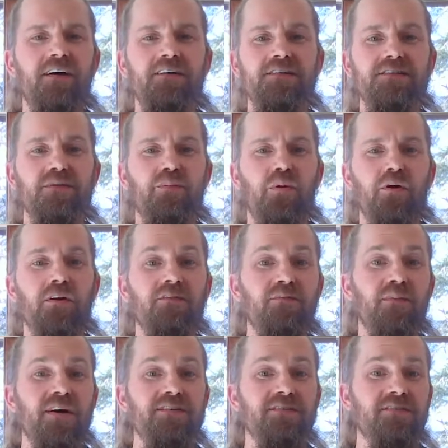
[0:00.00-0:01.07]
supportive
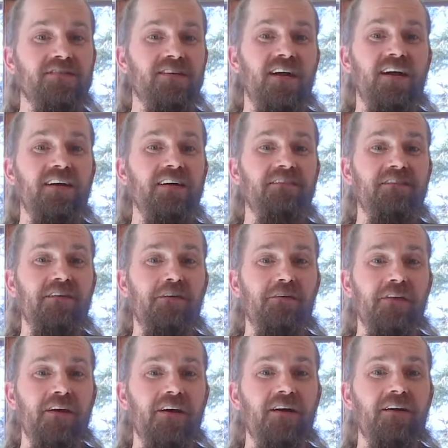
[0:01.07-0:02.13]
muscles that I didn't even know were
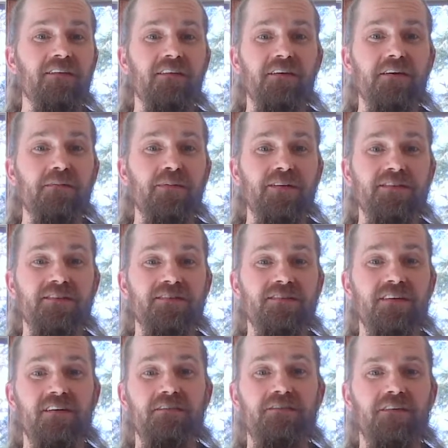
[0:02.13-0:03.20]
there, and ligaments and
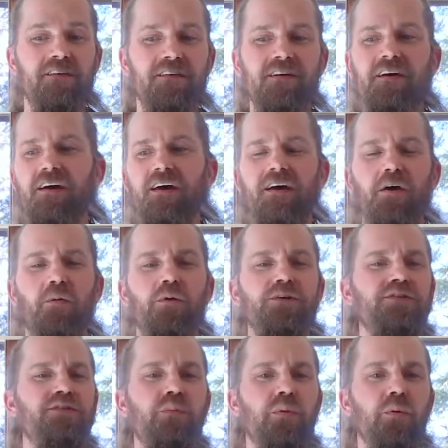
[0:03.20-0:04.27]
stuff that were
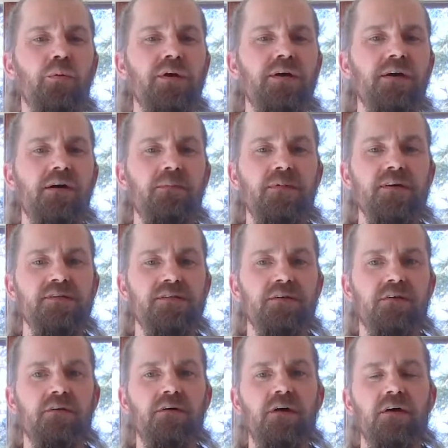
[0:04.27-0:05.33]
super weak on me.
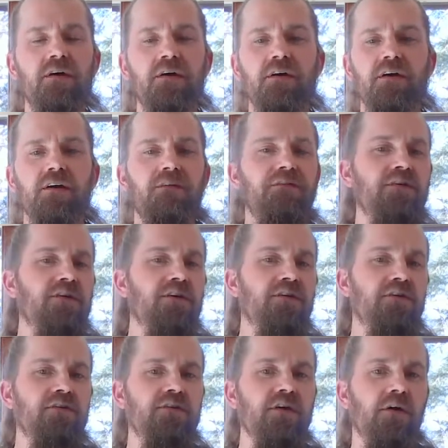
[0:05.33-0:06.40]
So if you can
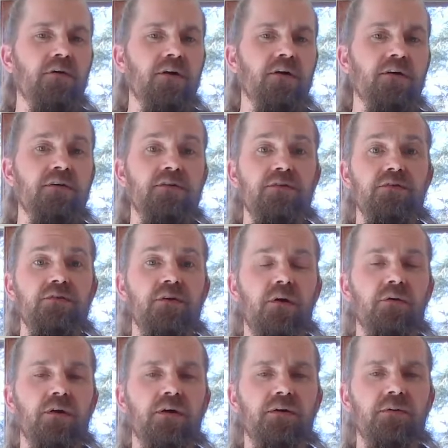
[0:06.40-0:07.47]
do yoga, do
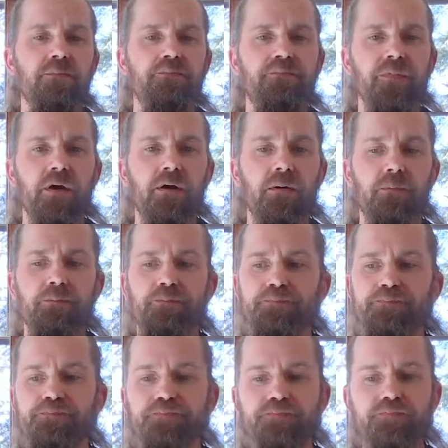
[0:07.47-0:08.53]
yoga.
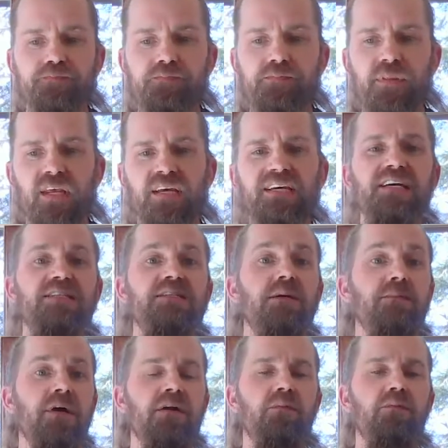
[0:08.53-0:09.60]
Get some
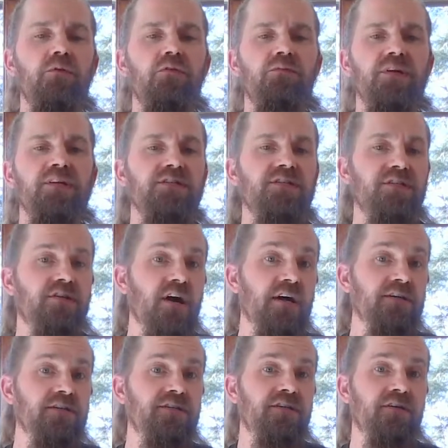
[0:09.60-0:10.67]
kind of movement,
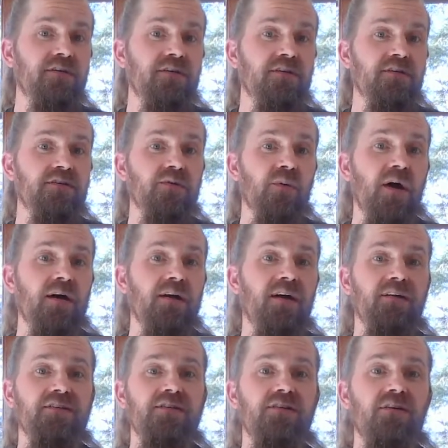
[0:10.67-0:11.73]
stretch, sweat,
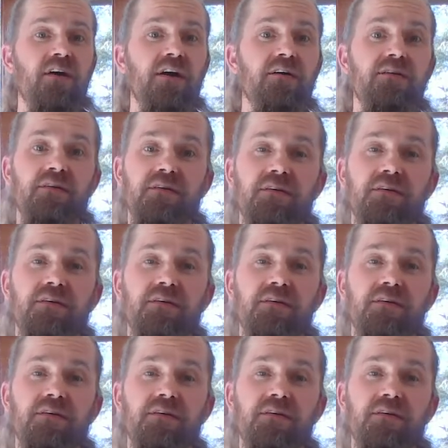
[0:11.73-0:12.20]
and strain.